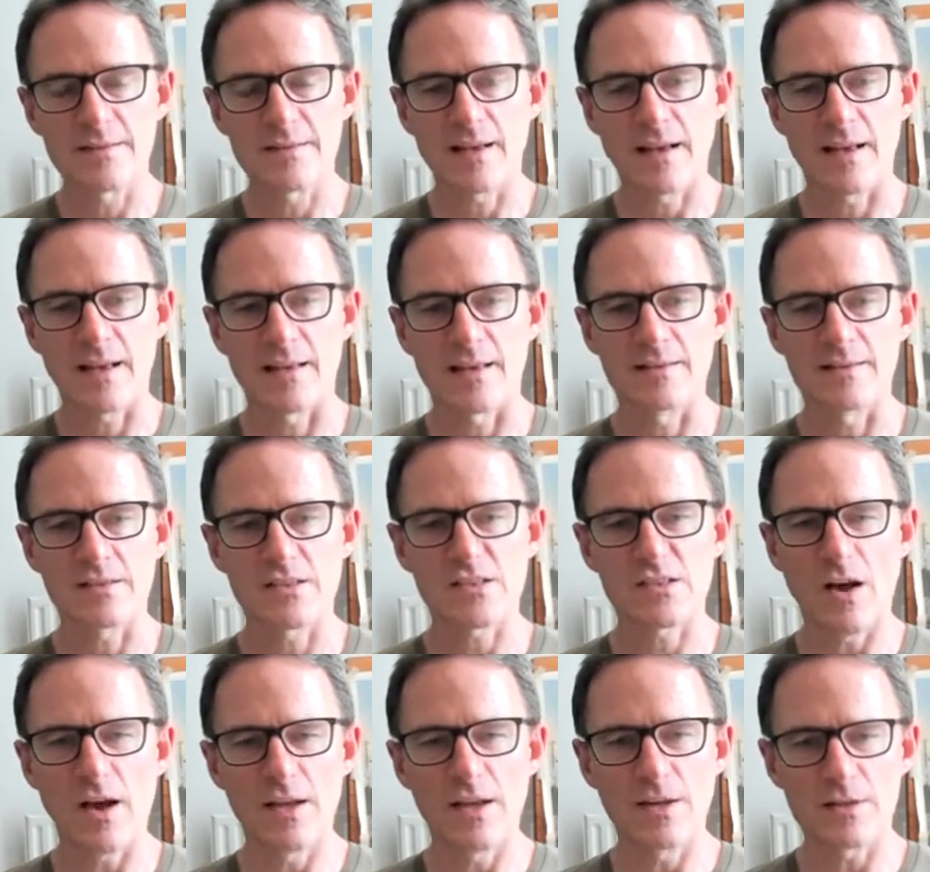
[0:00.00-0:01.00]
And
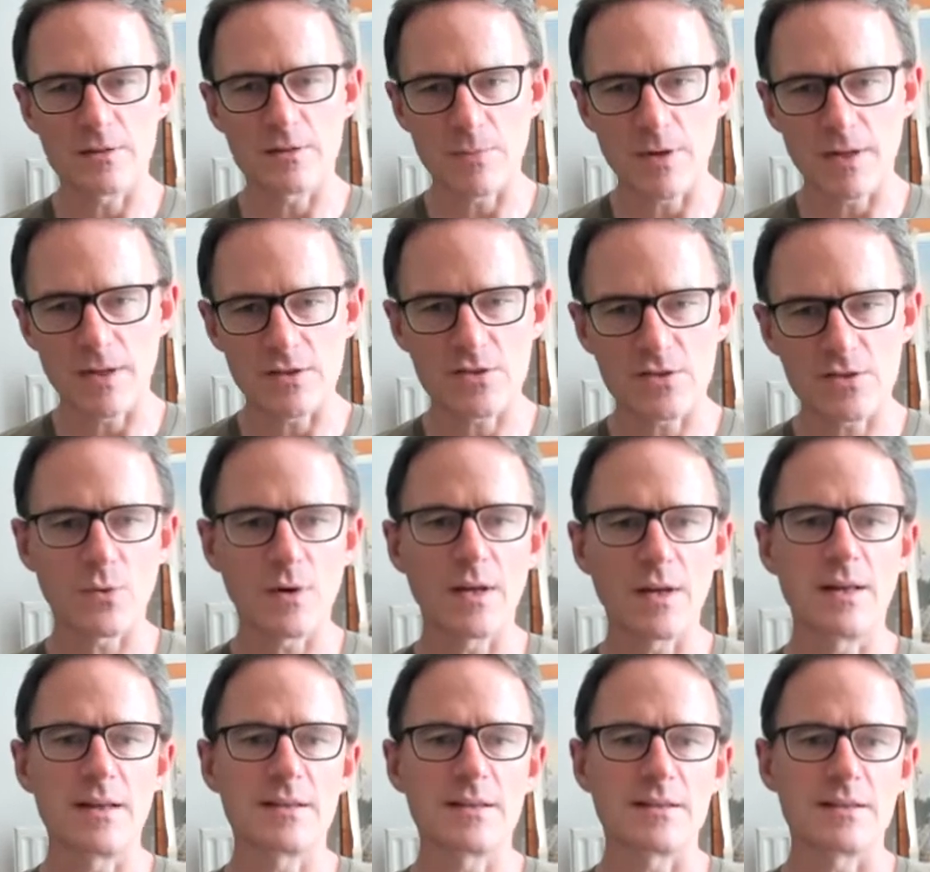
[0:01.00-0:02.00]
cider's a bit
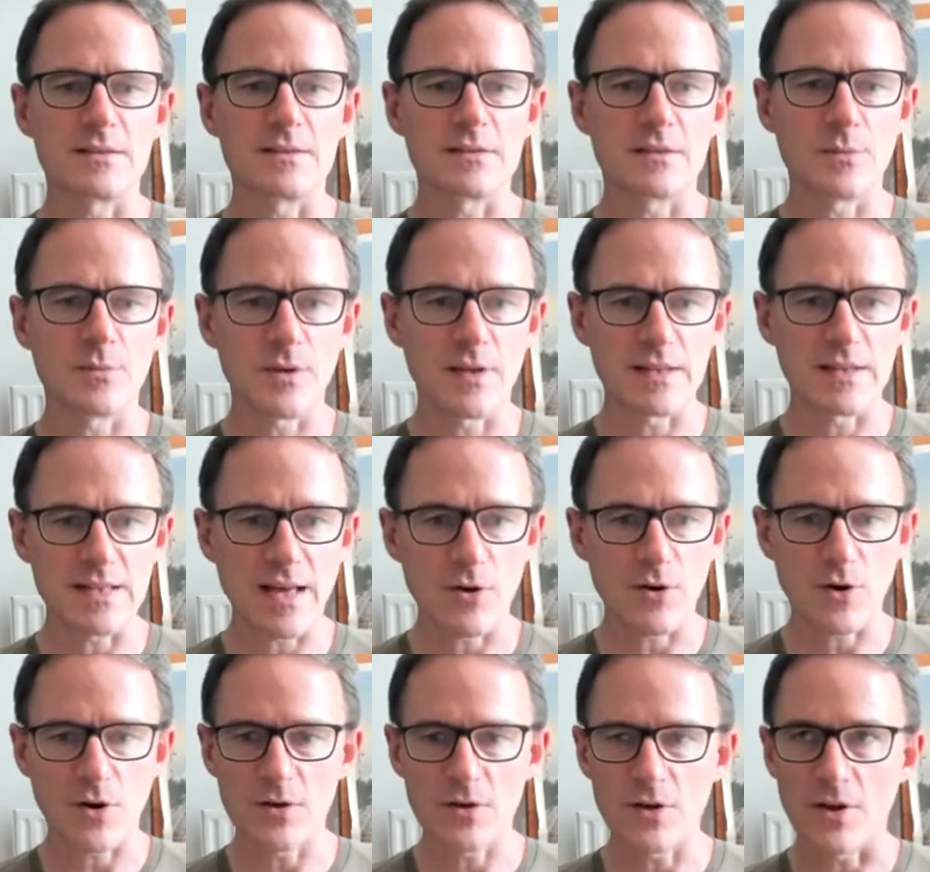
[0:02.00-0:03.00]
sweet, and some of these
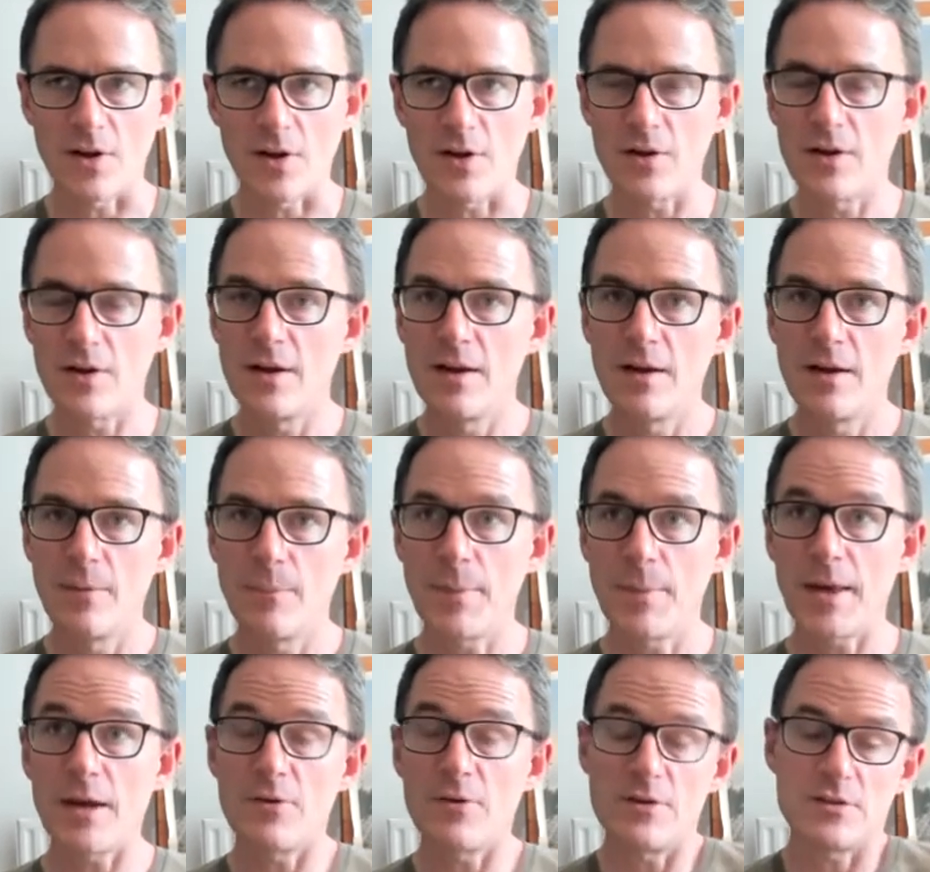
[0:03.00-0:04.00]
alcohol,
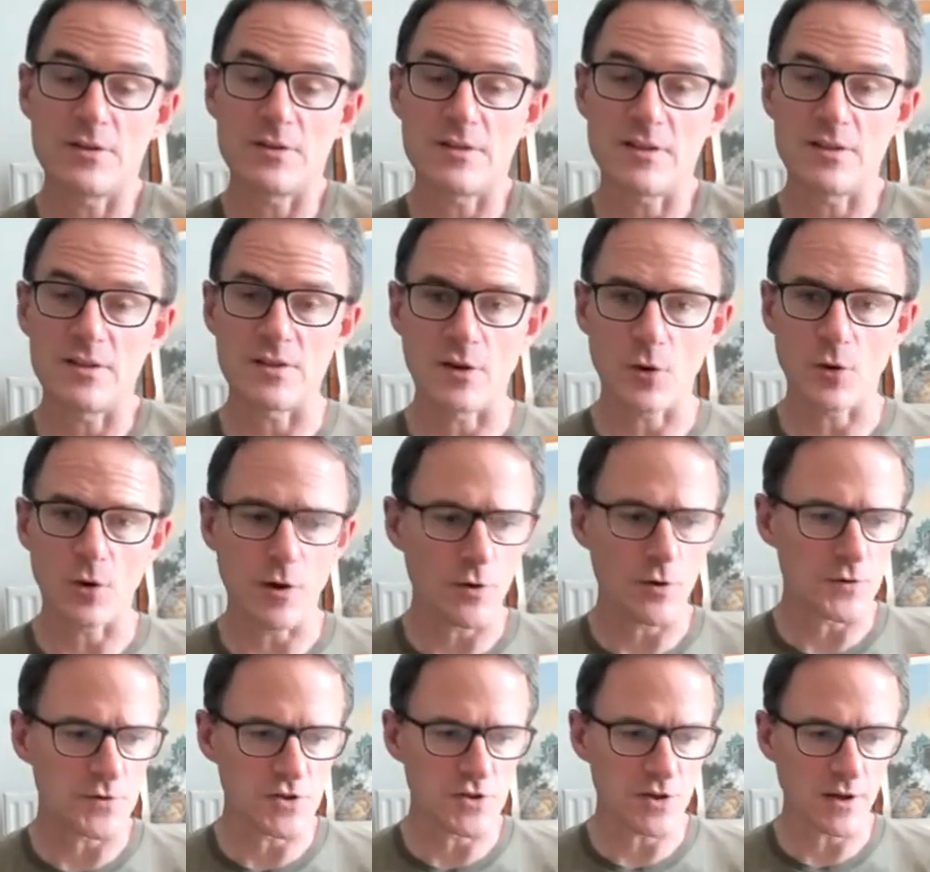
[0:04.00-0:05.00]
beer is essentially quite a
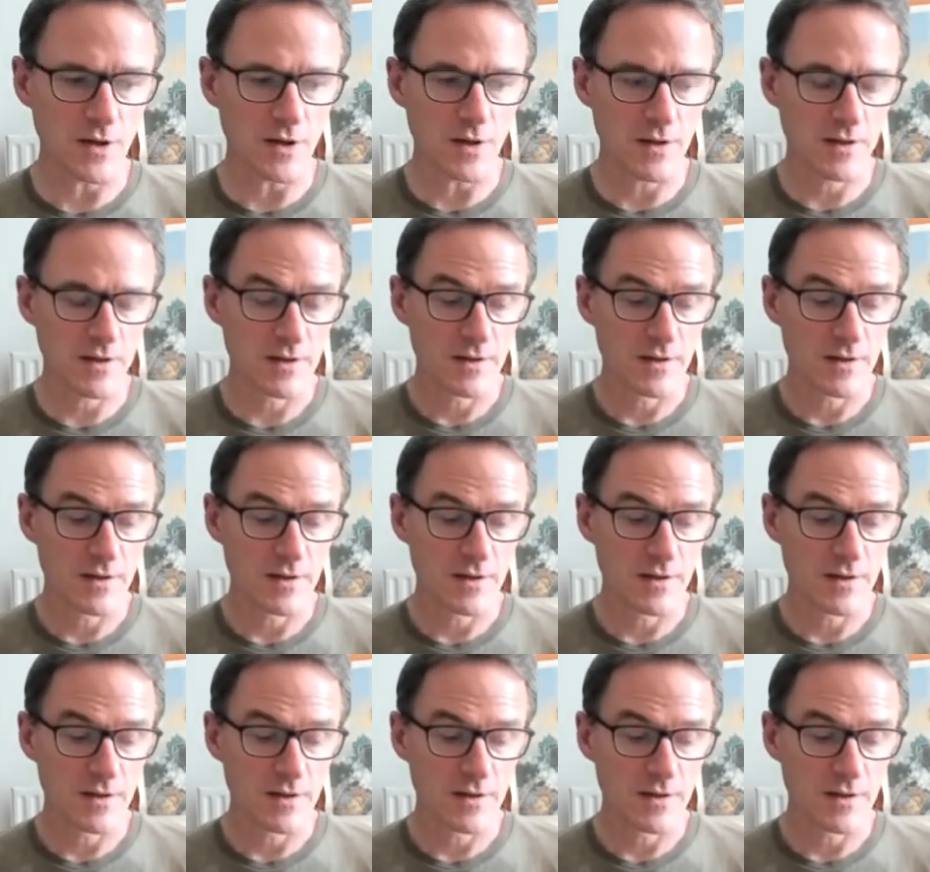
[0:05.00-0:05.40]
lot of sugar.